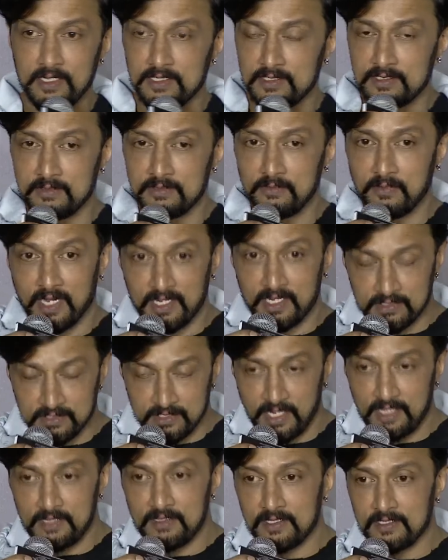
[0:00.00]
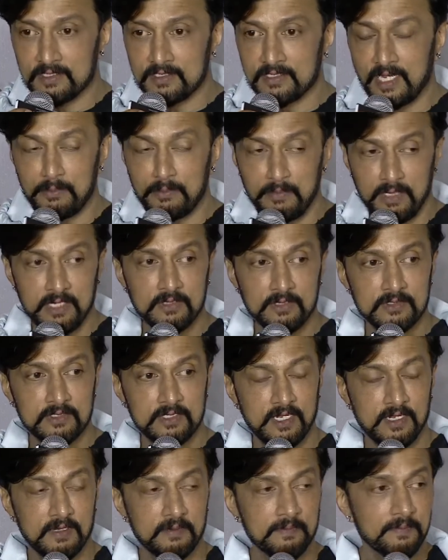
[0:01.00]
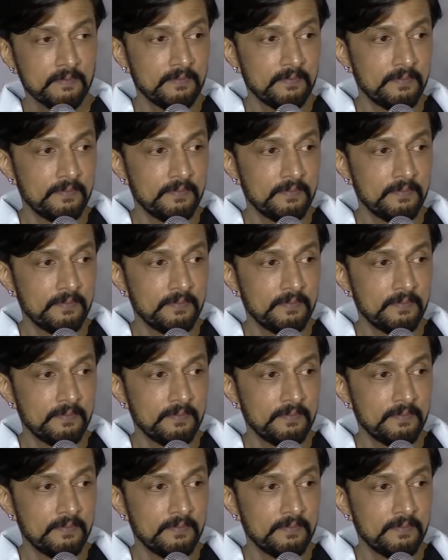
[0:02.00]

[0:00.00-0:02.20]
Yes, when I say this, I mean to say,